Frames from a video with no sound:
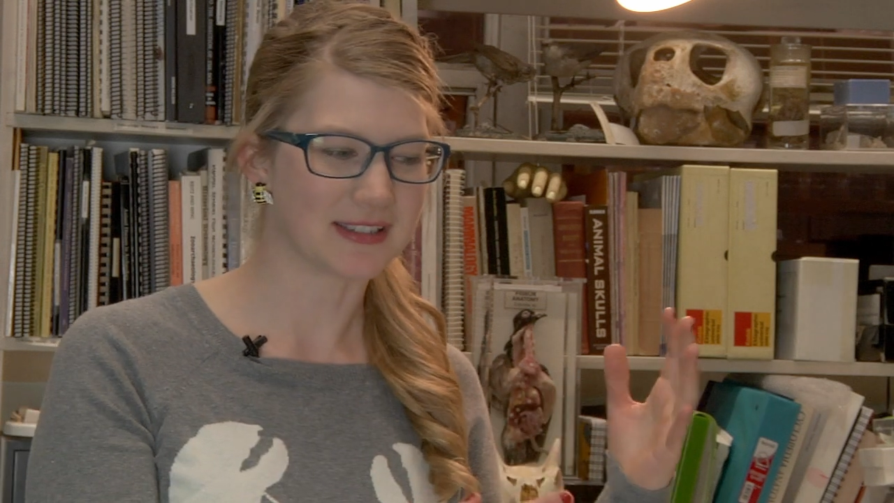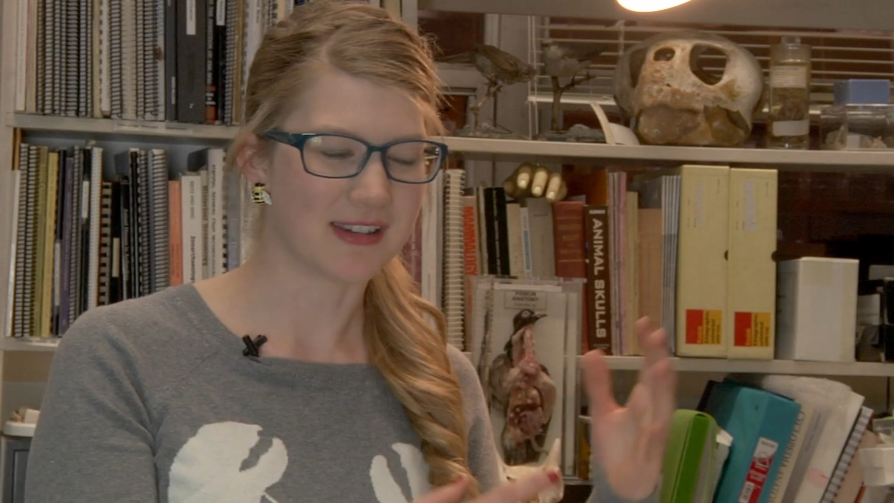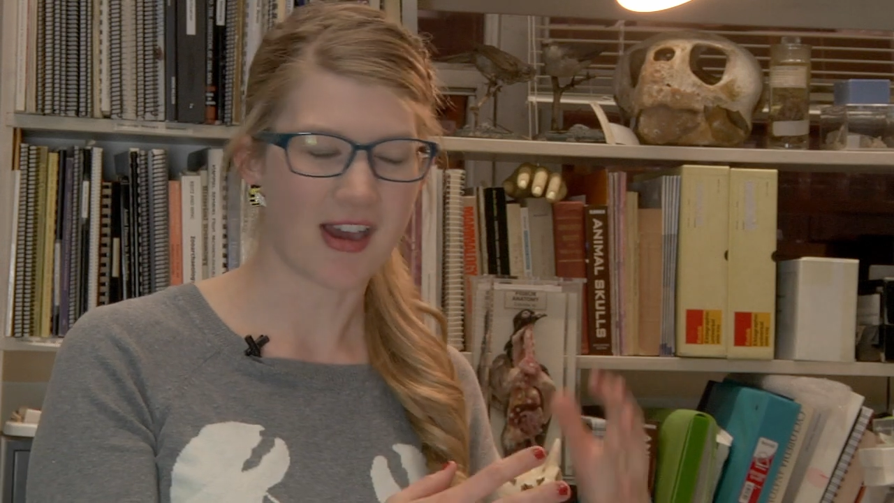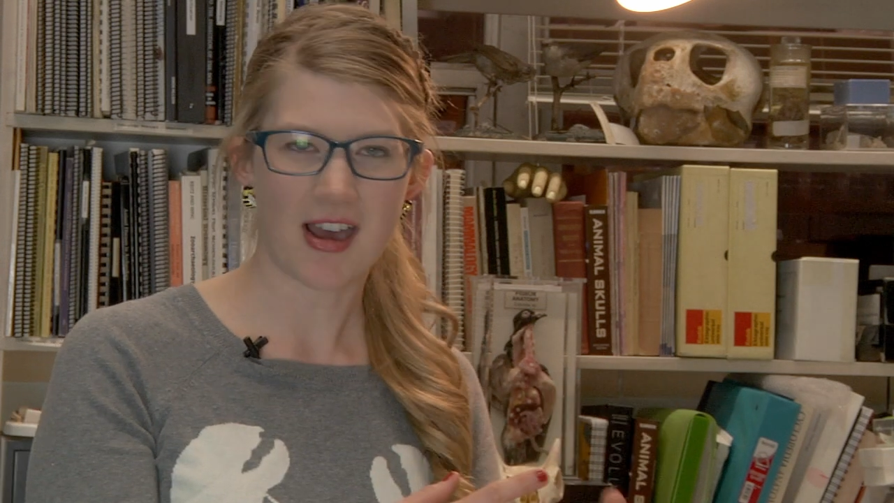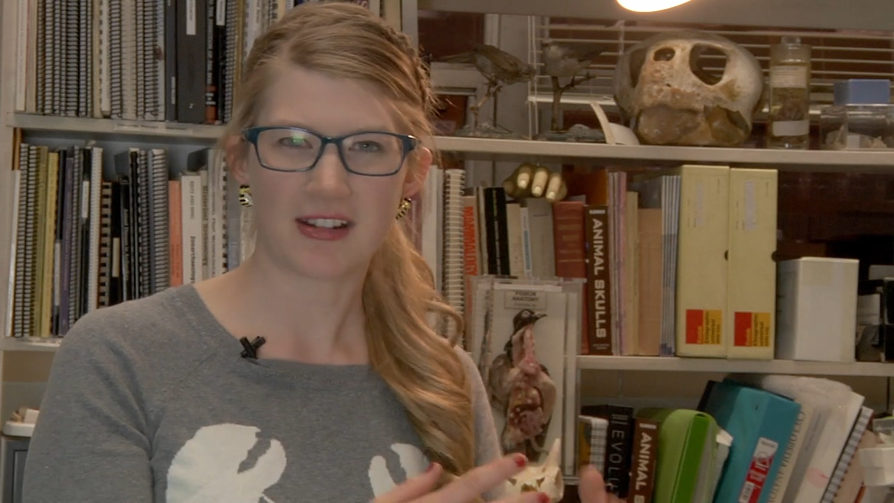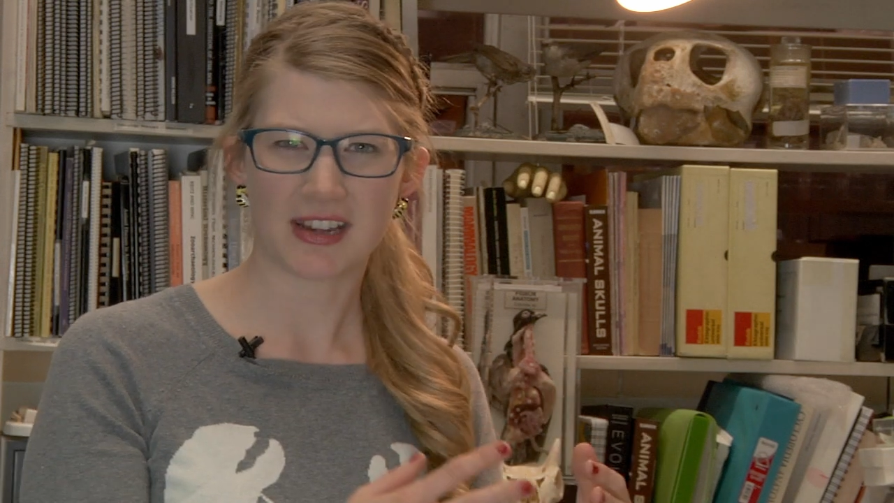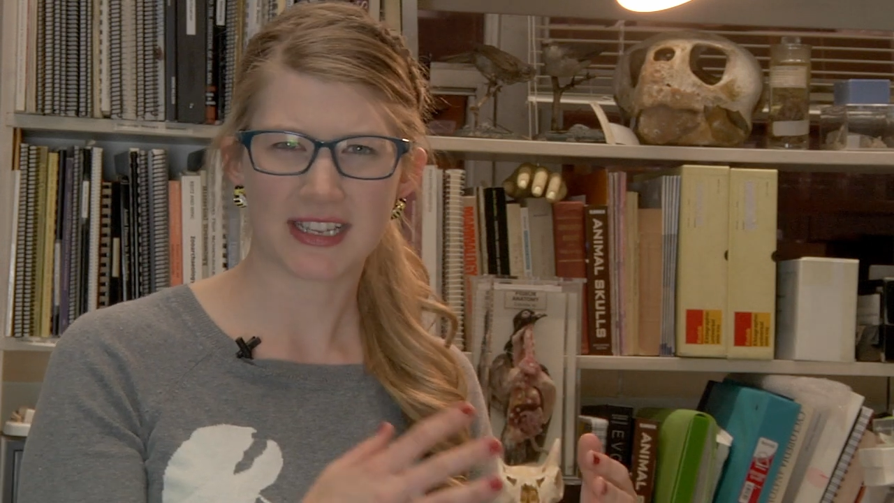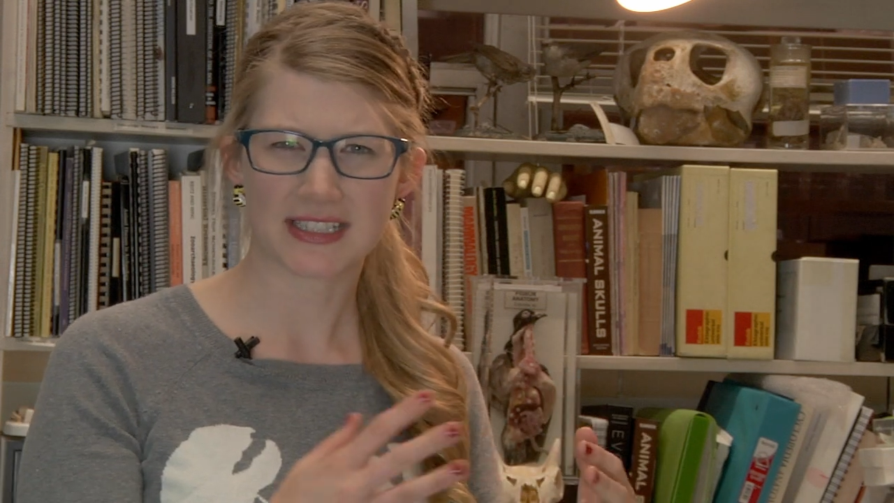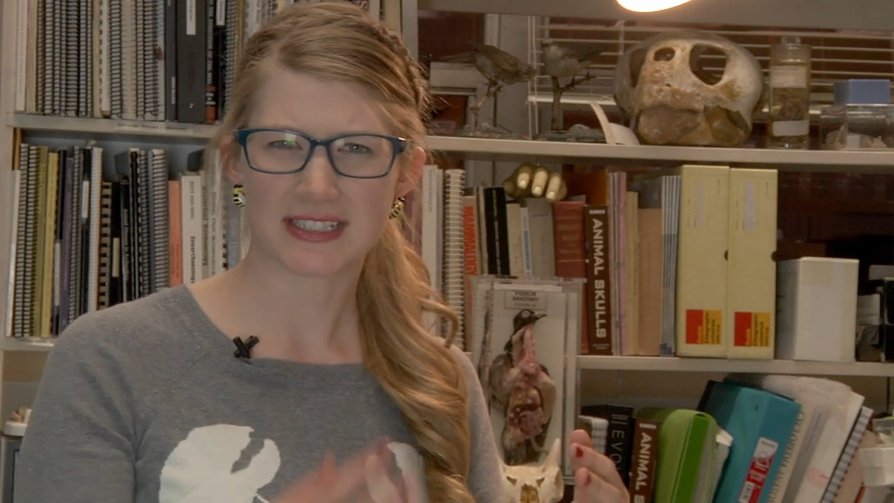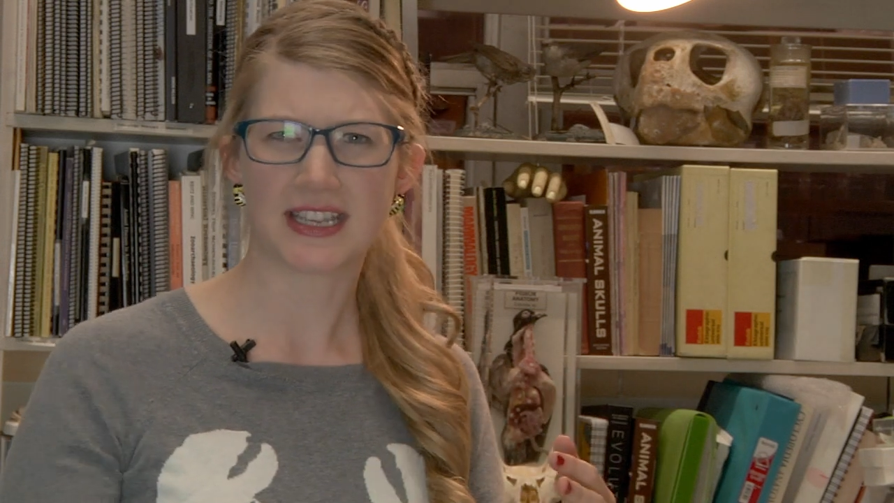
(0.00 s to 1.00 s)
not
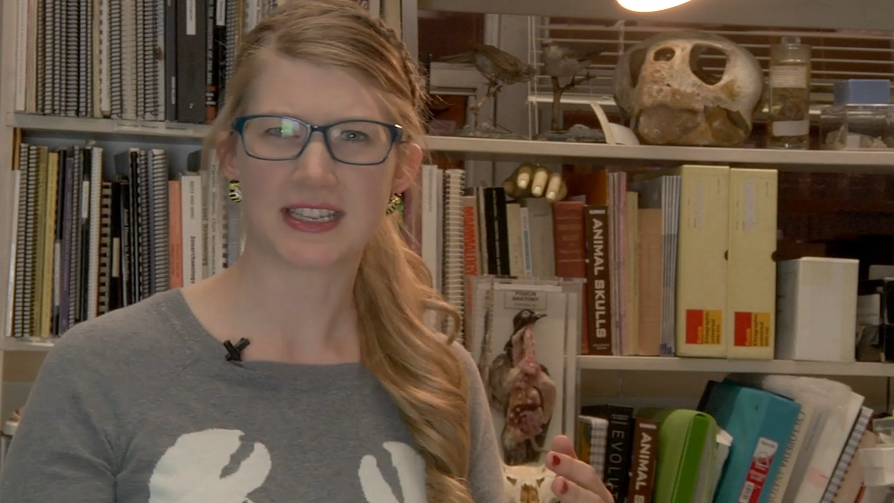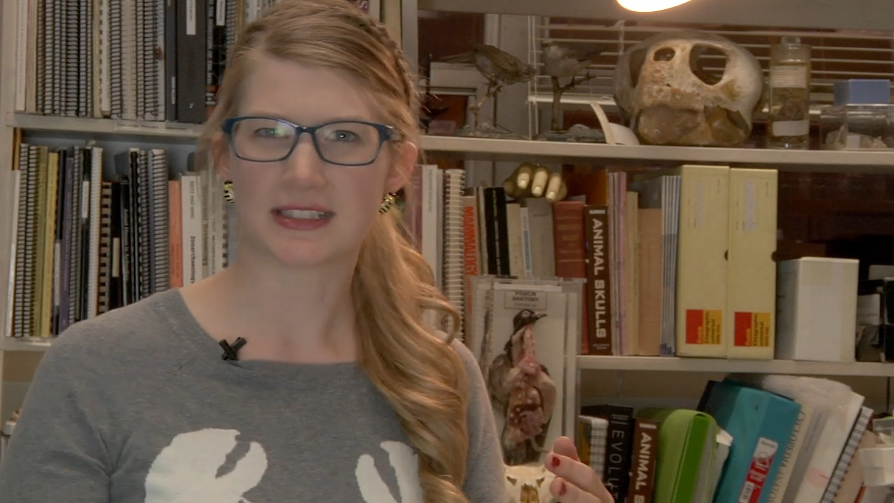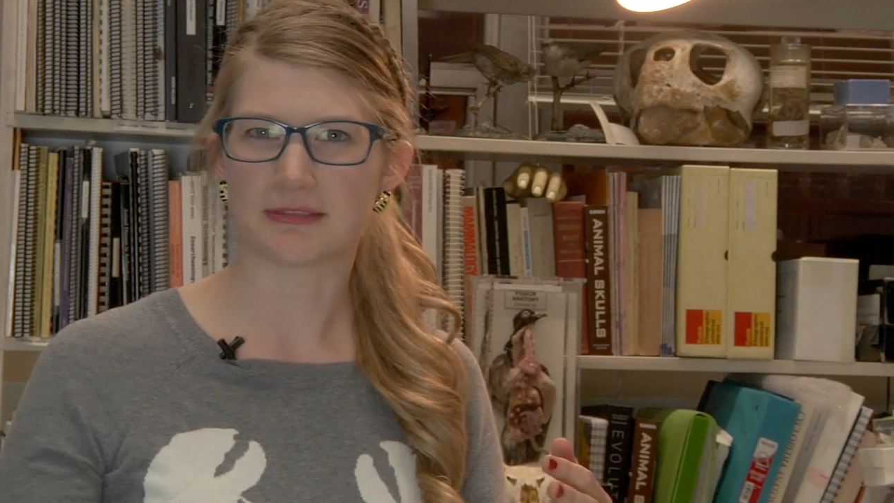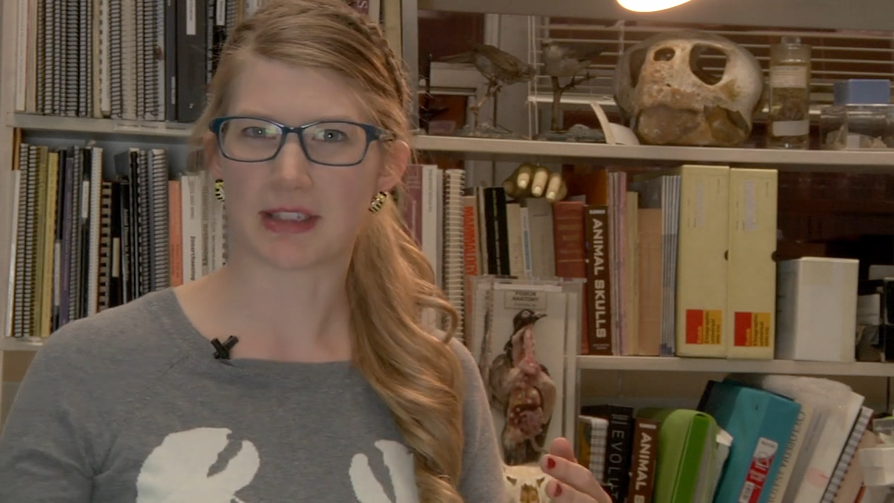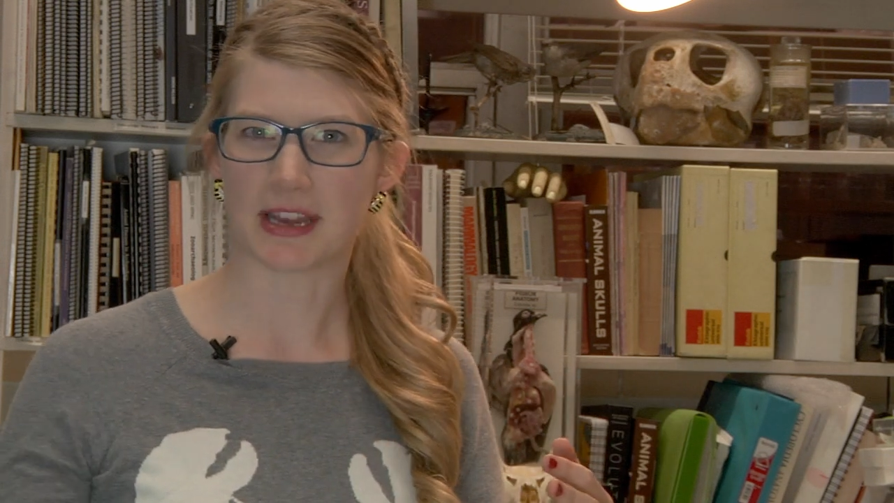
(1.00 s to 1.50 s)
extinct